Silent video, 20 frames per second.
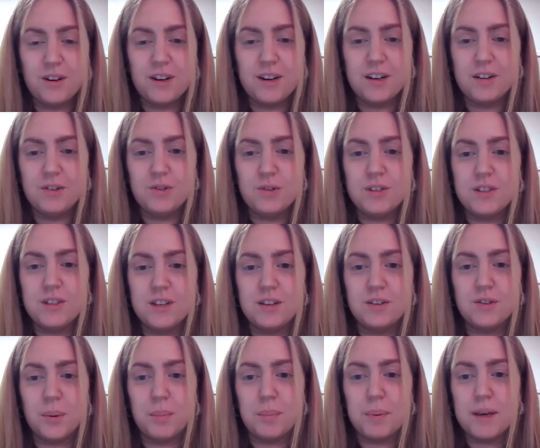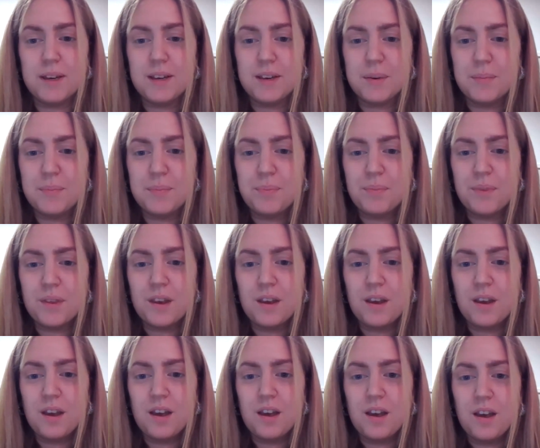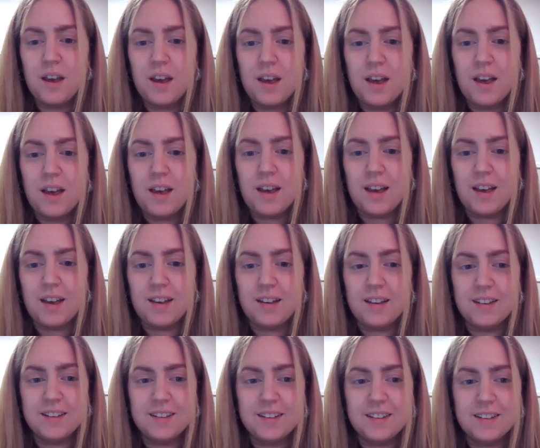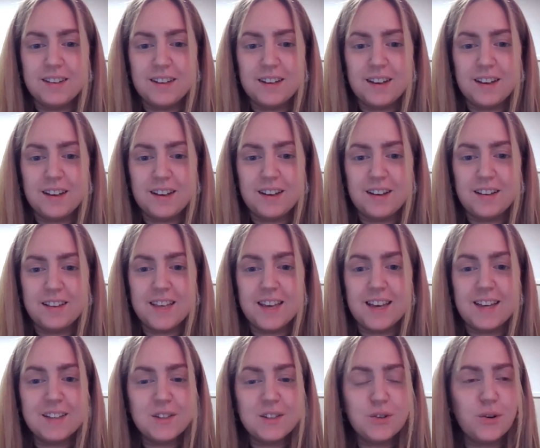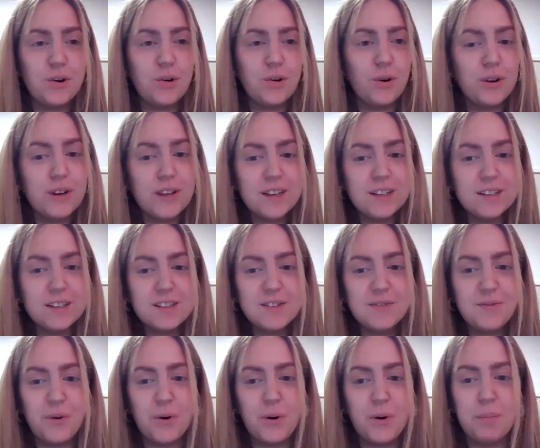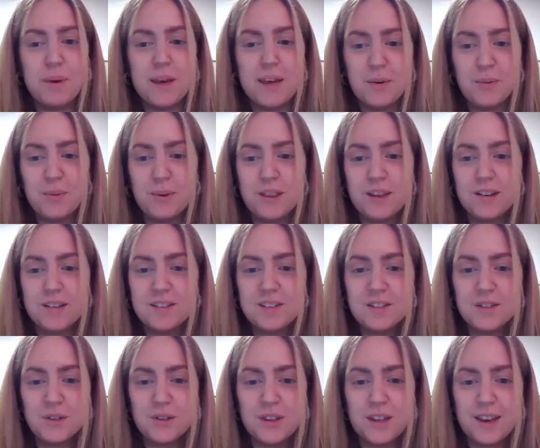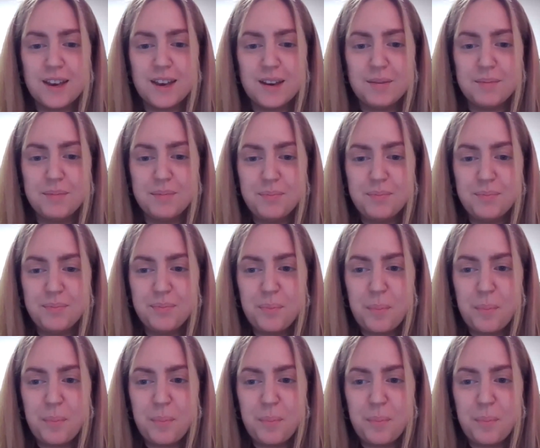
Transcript: on an interesting topic. And thanks to our audience for being with us today.